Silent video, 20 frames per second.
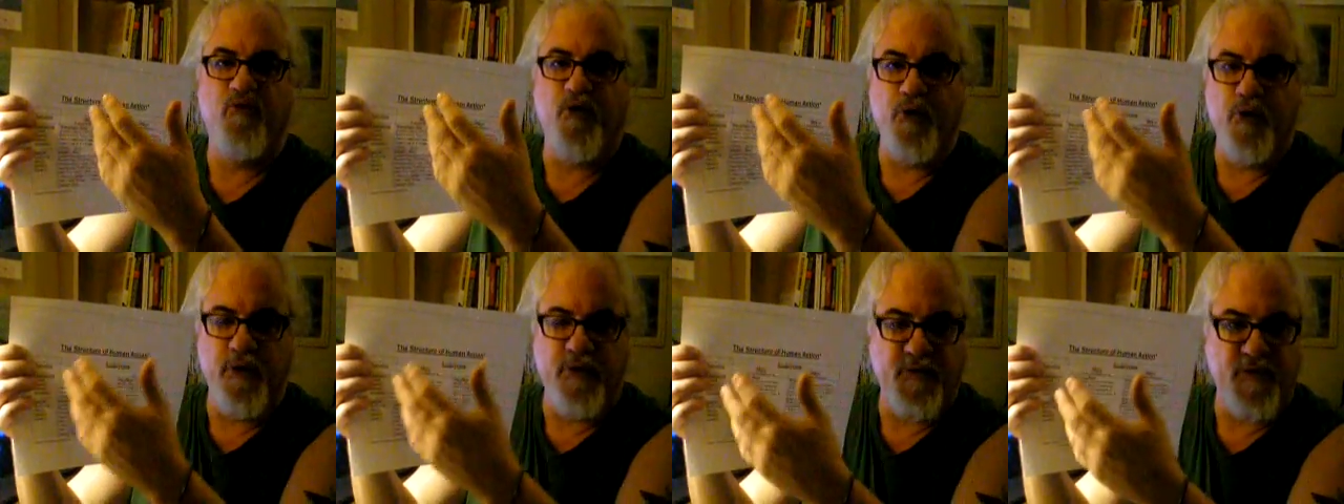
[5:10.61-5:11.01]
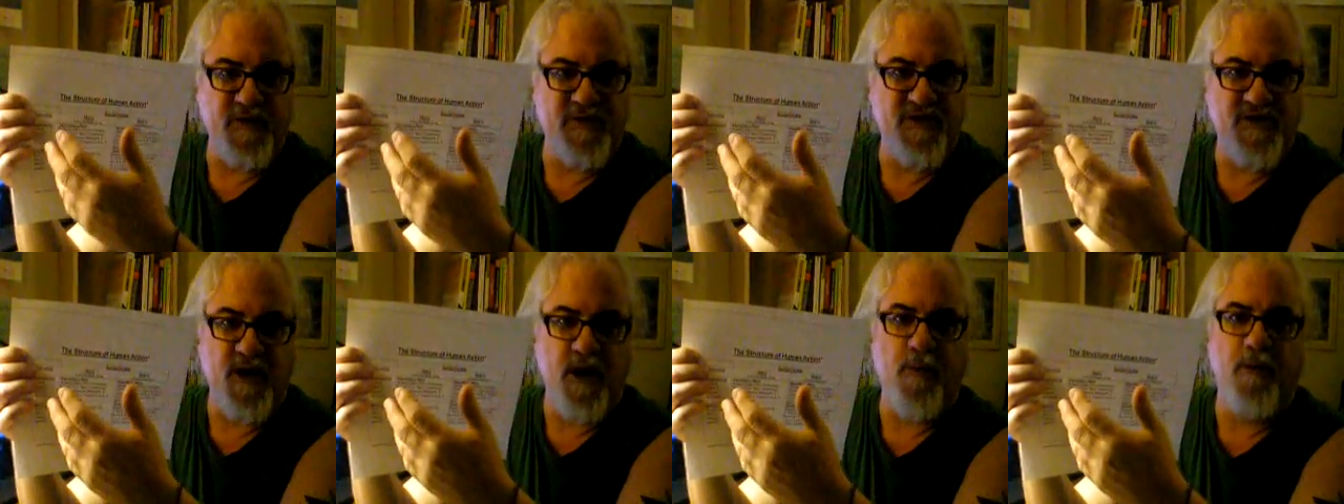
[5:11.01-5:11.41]
food in
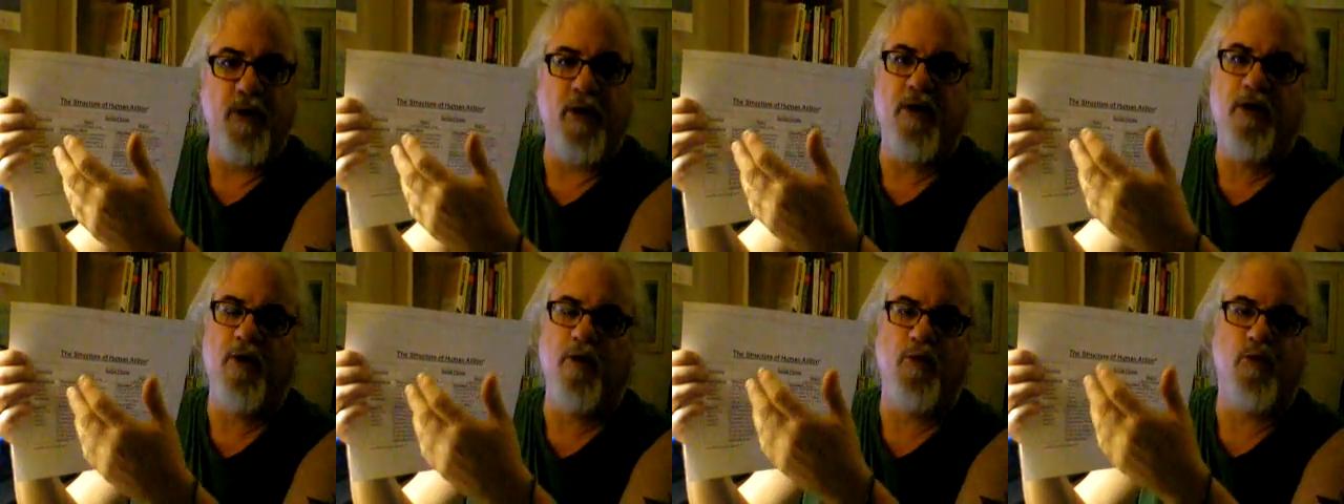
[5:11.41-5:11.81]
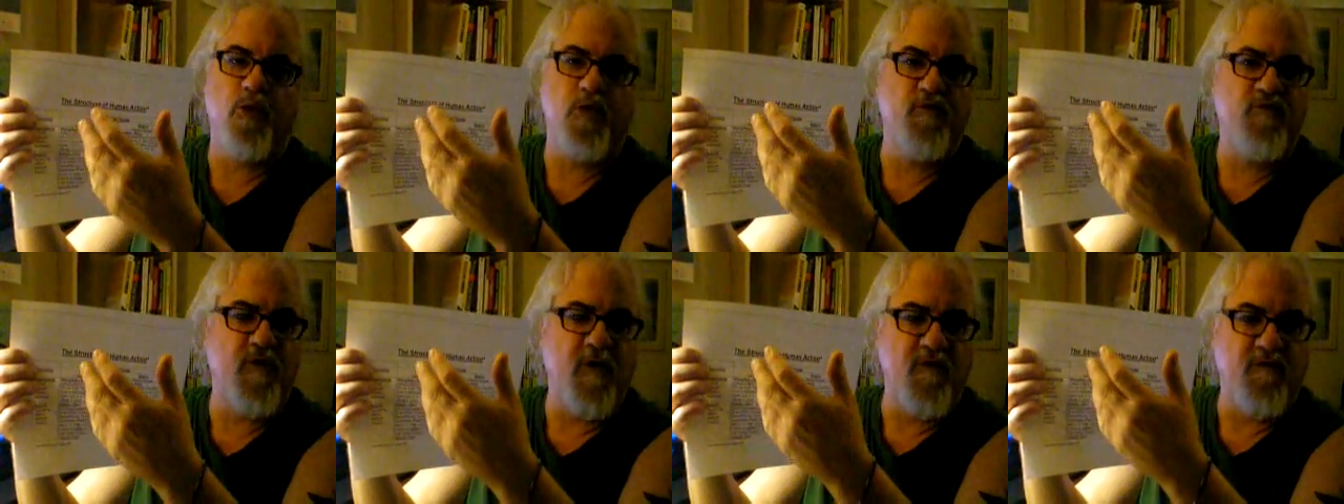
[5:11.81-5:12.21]
their stomach, a
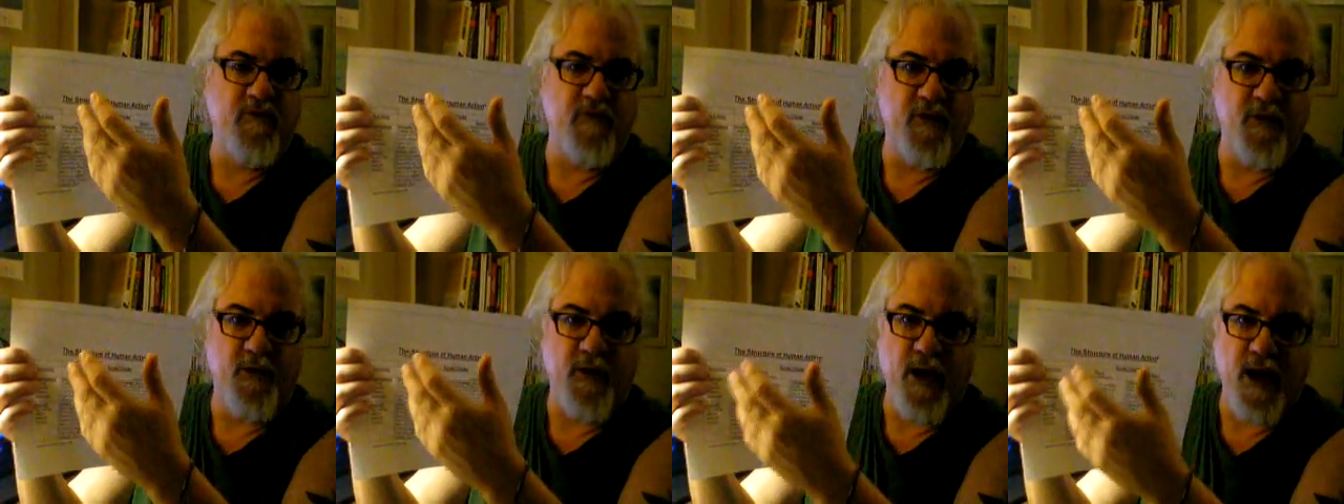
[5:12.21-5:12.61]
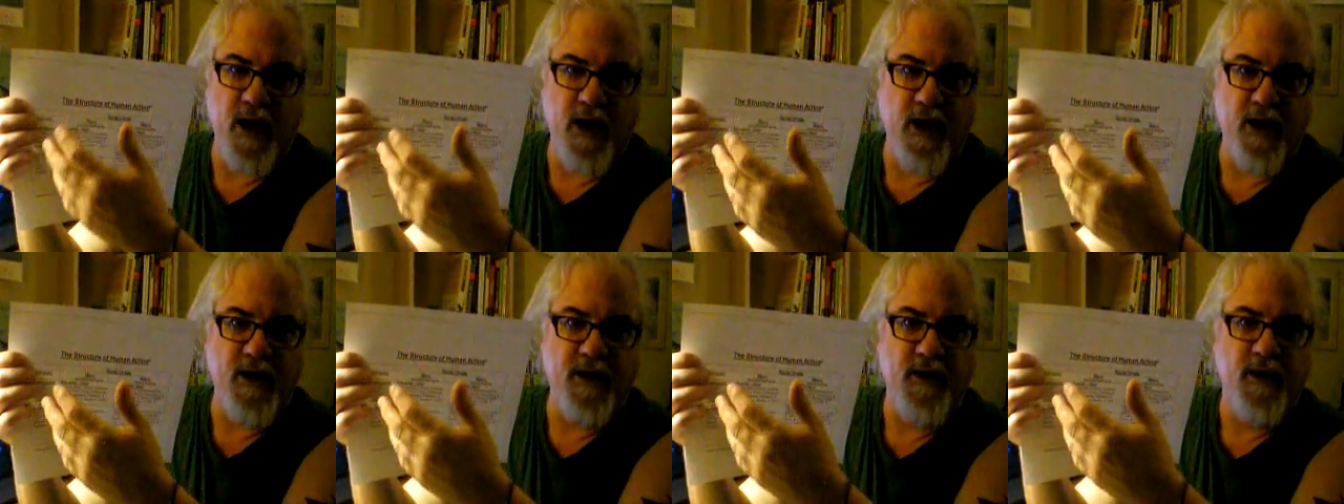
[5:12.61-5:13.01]
roof over their
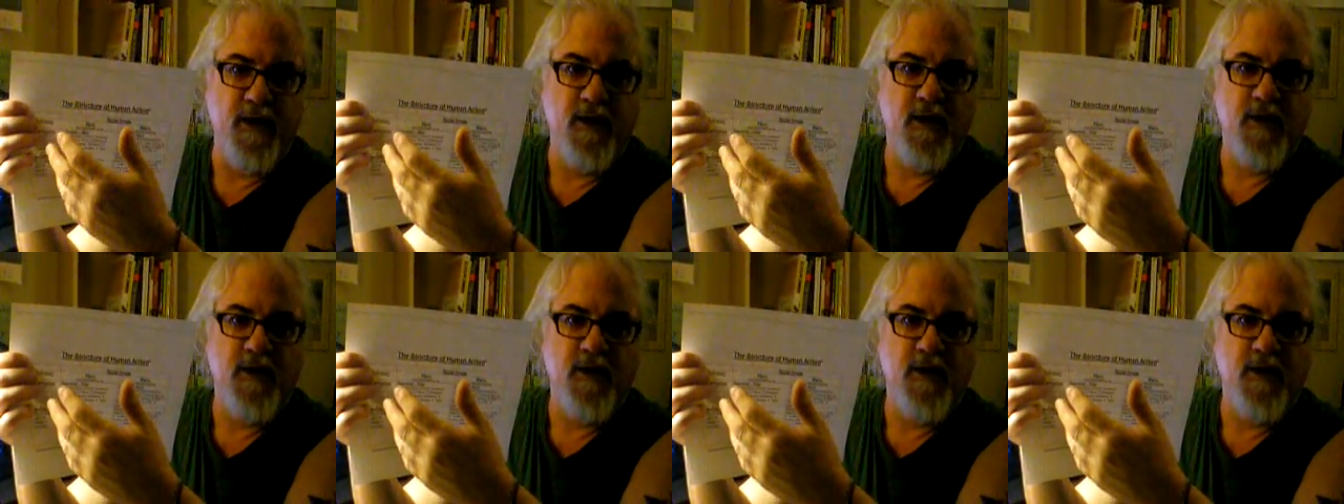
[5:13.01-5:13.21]
head.